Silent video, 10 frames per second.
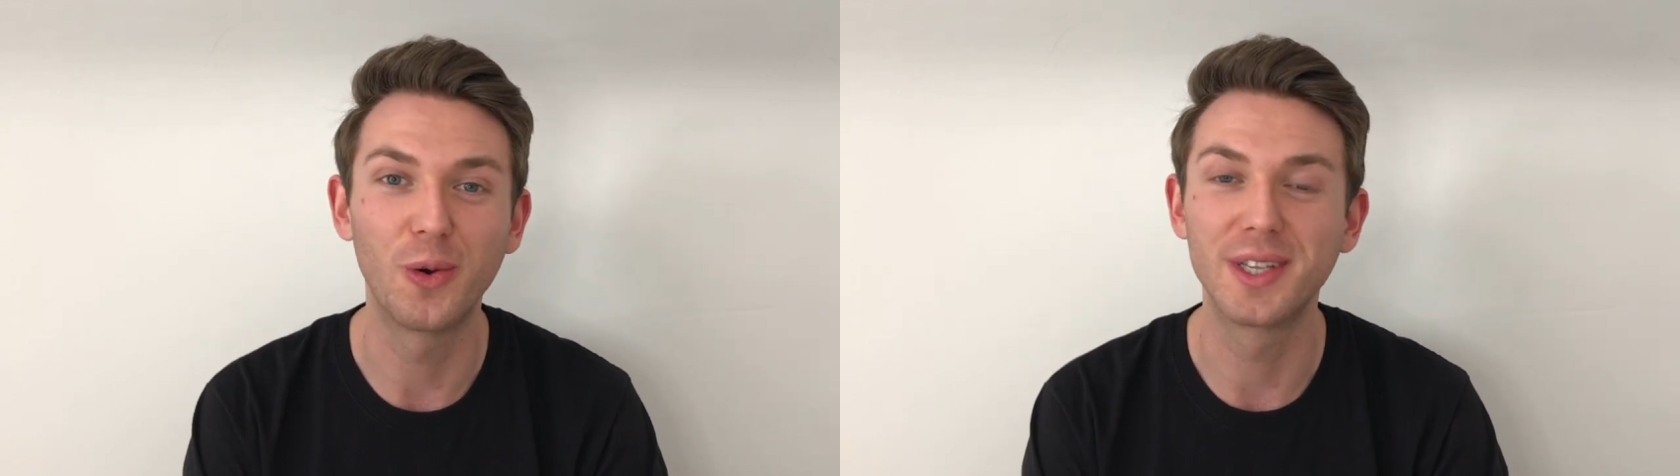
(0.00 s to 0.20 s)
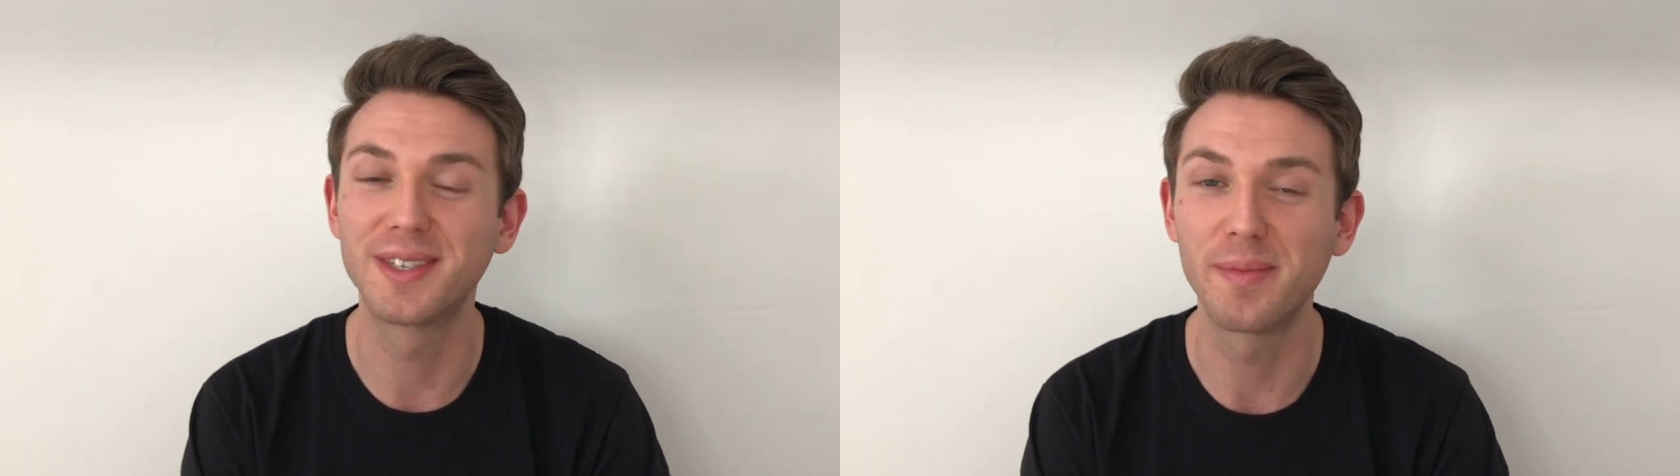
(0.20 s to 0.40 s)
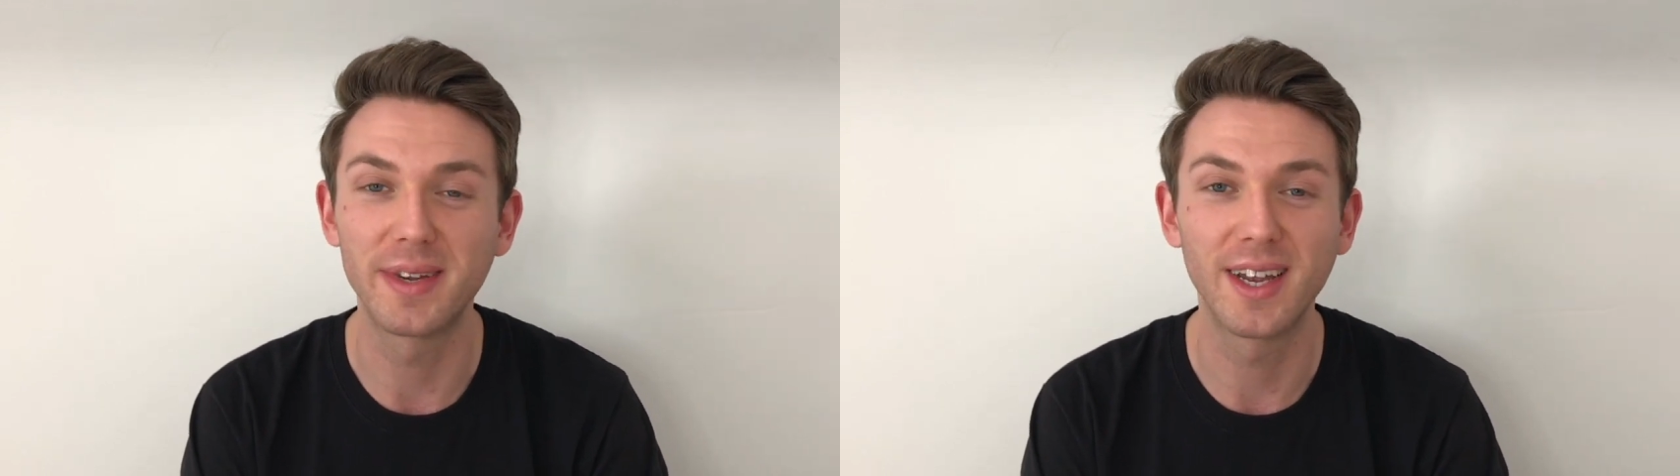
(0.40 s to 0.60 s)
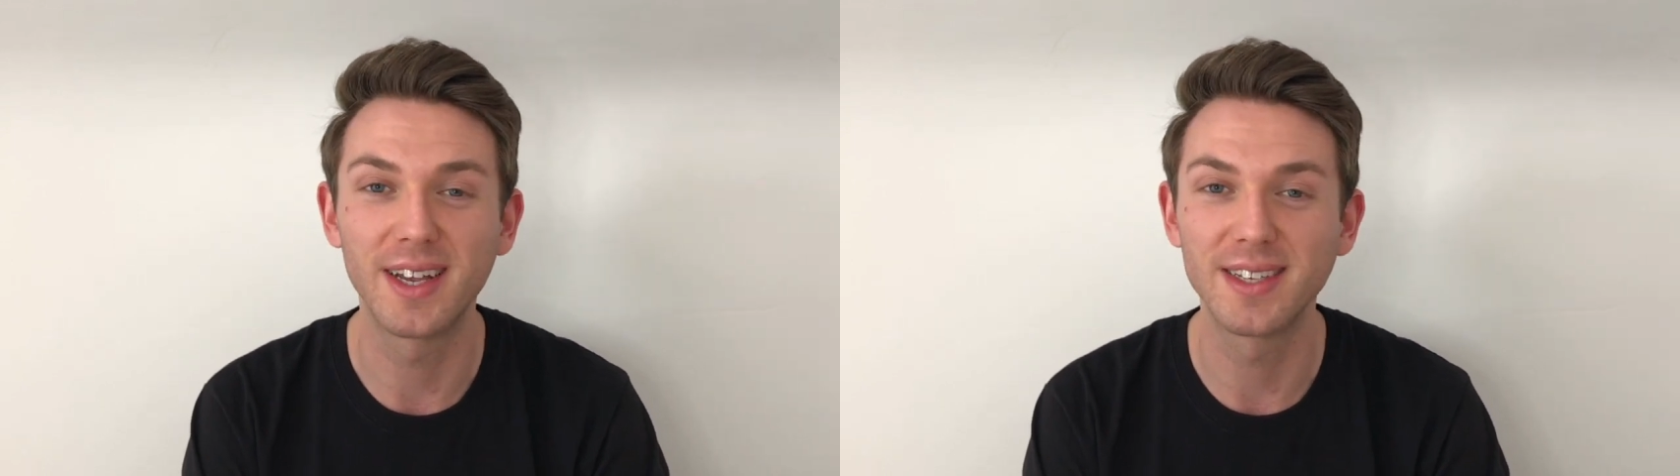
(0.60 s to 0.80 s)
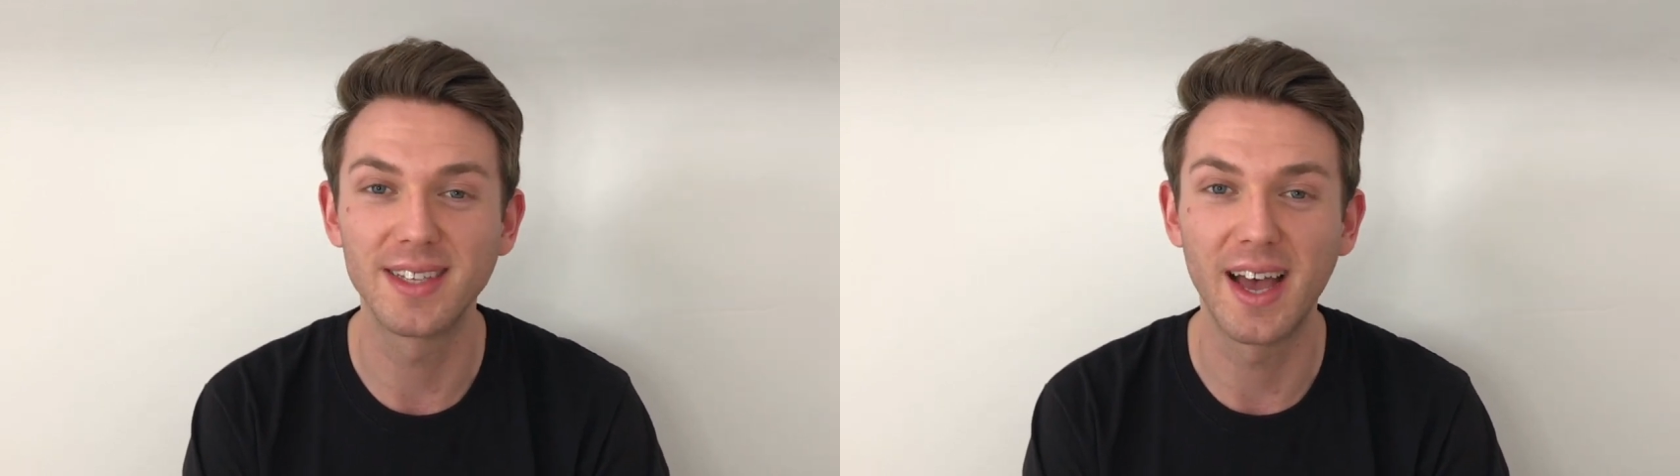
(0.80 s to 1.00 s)
with somebody
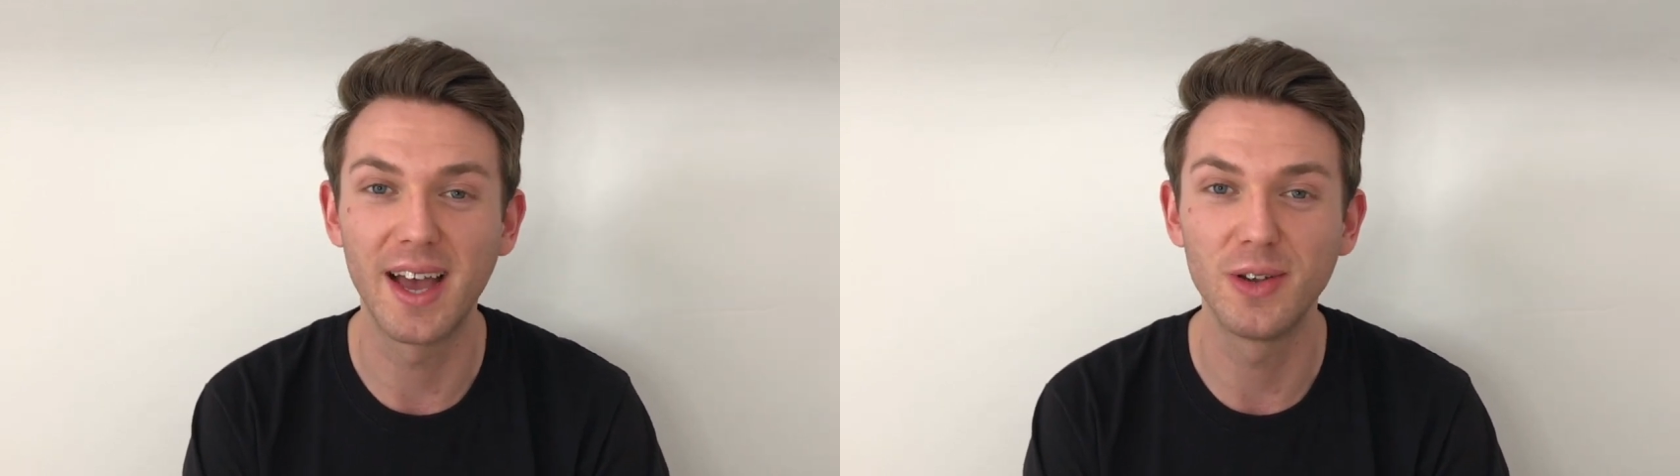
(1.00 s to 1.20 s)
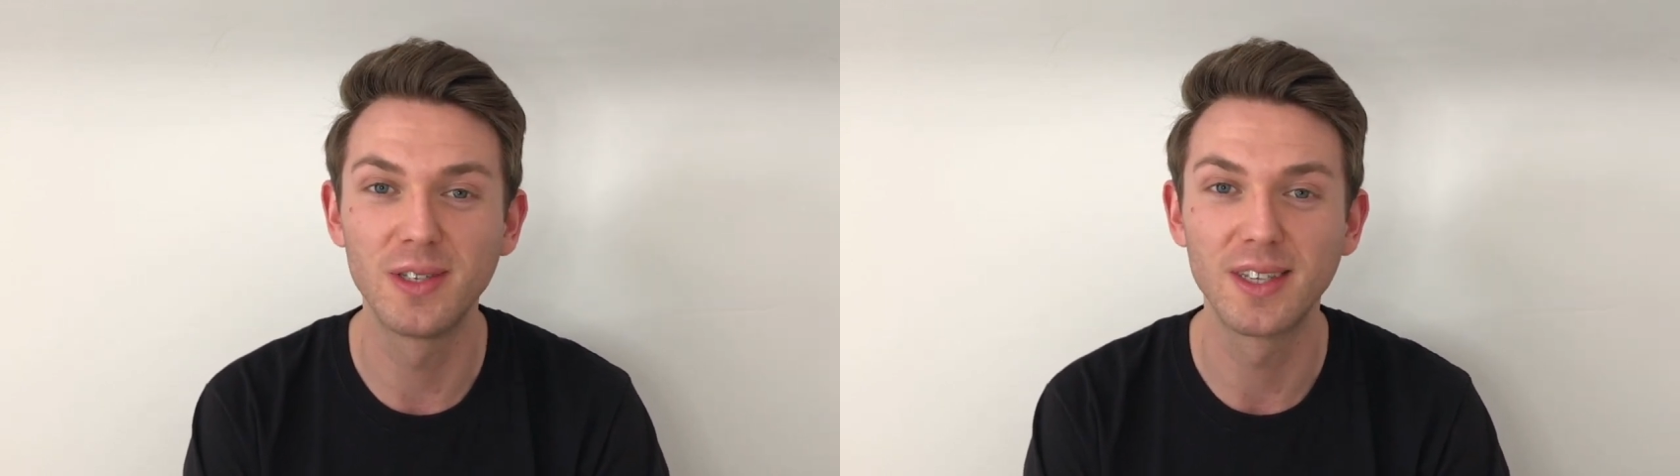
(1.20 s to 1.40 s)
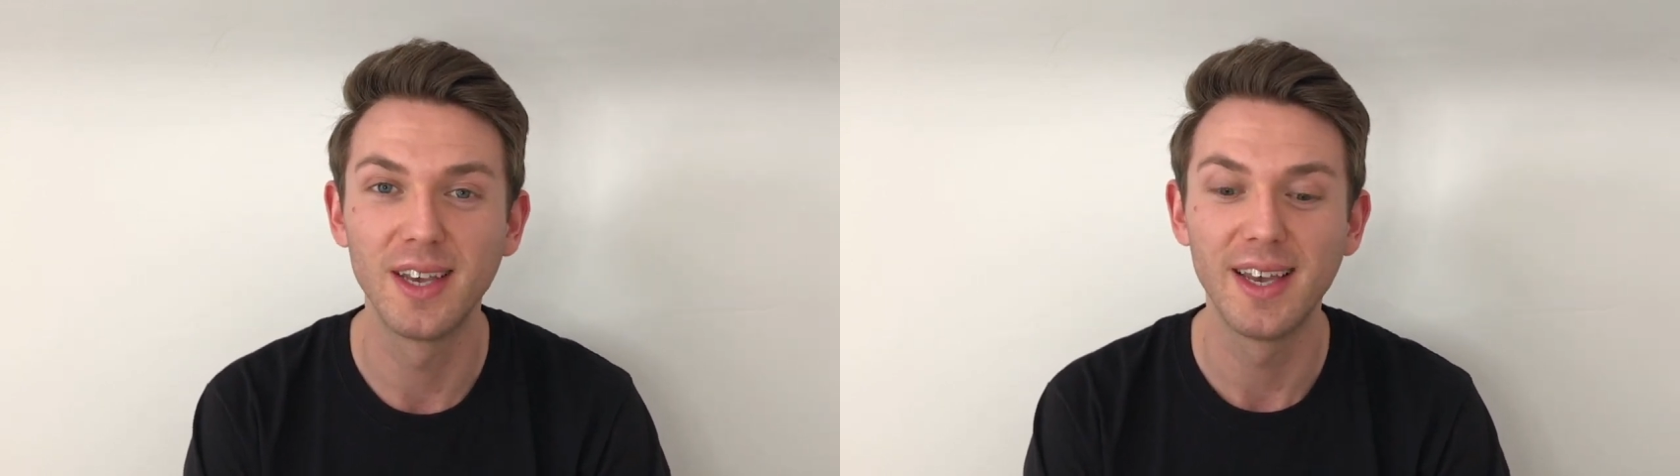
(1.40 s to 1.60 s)
else in the house.